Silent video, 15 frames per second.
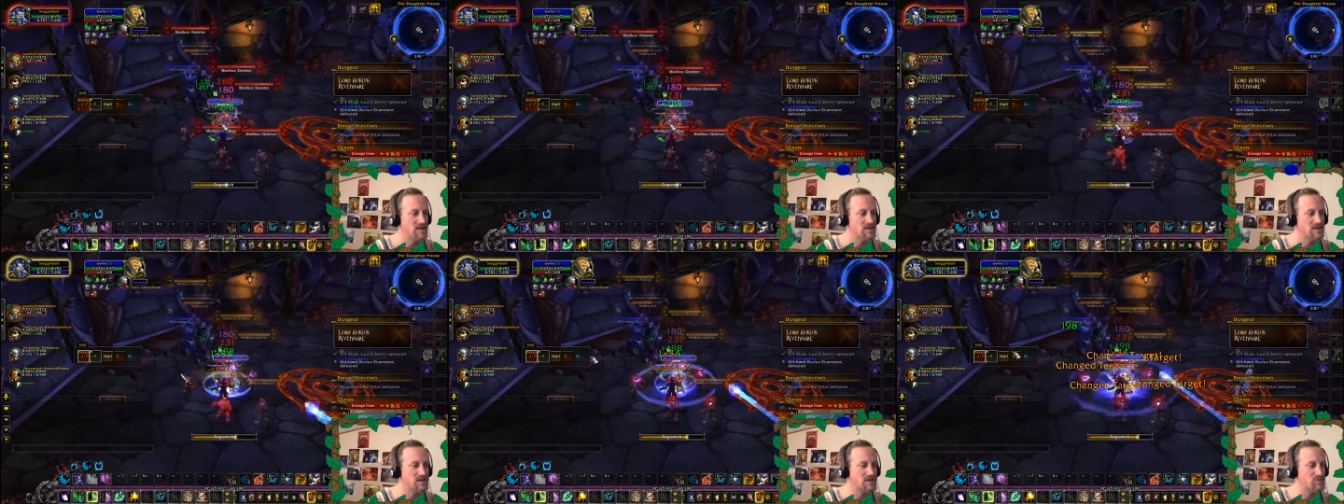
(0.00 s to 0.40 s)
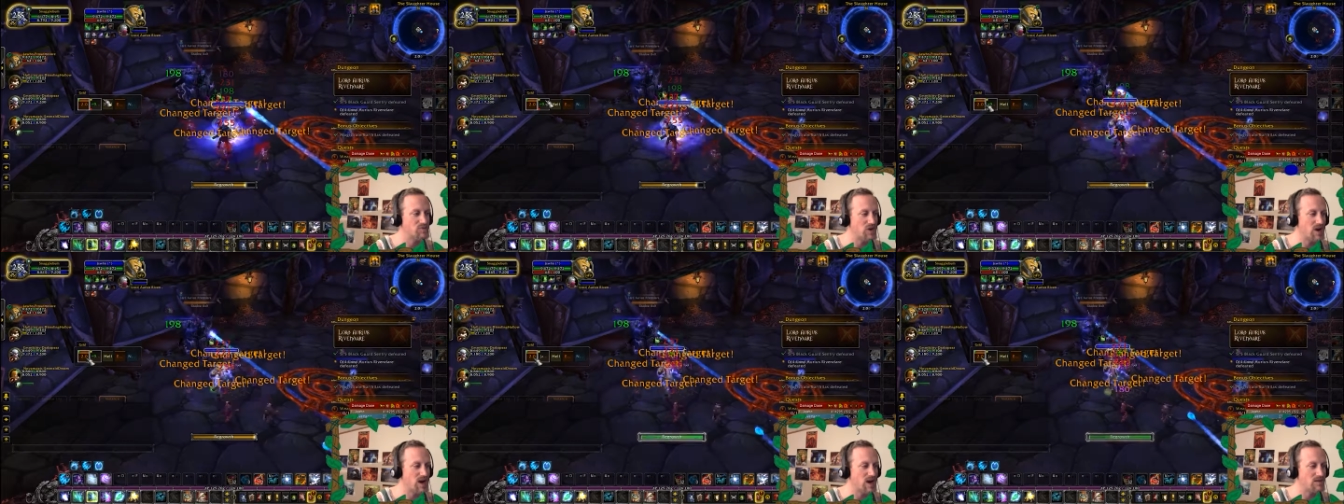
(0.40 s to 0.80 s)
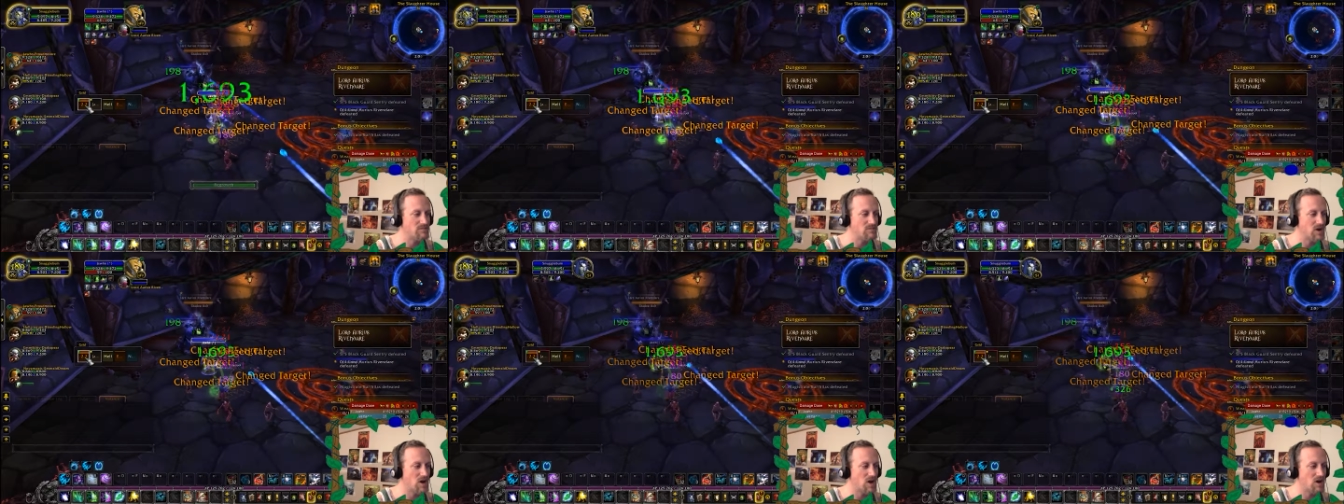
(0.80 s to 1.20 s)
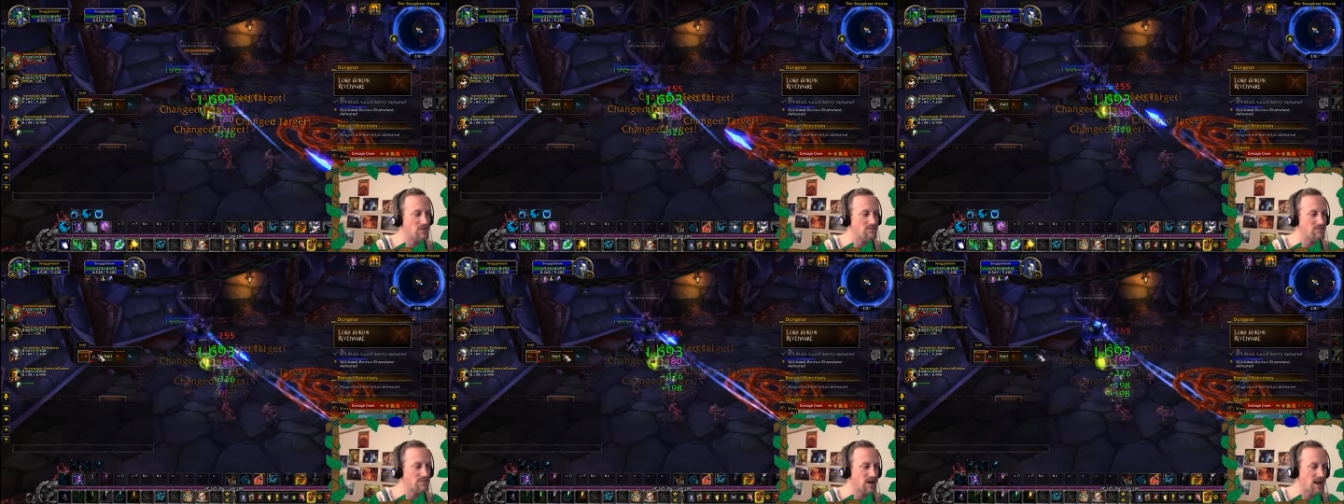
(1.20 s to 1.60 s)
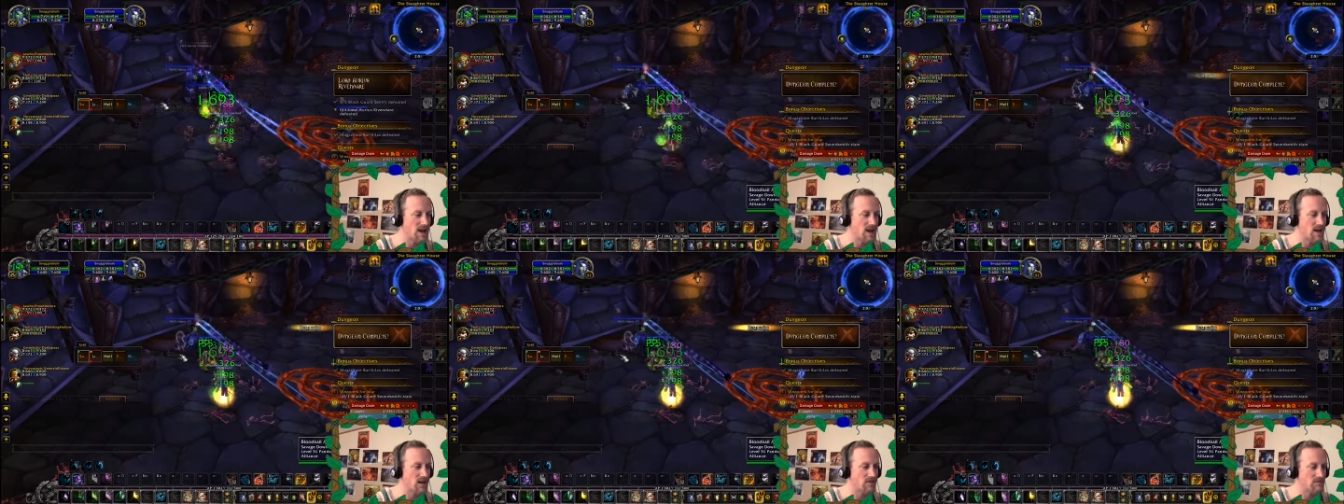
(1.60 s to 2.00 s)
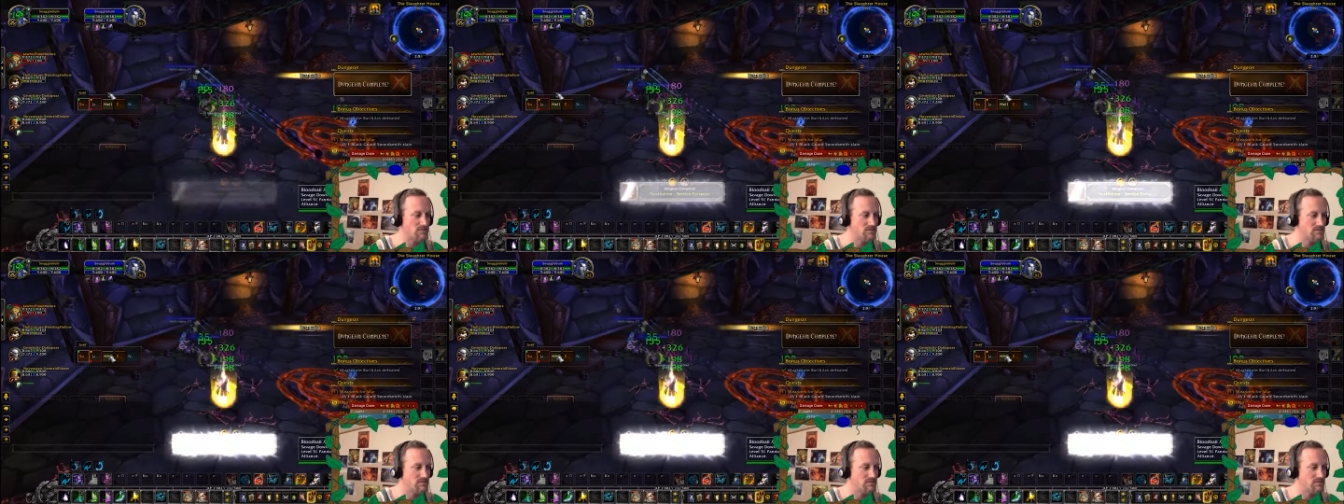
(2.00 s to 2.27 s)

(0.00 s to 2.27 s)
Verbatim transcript: spread them all around.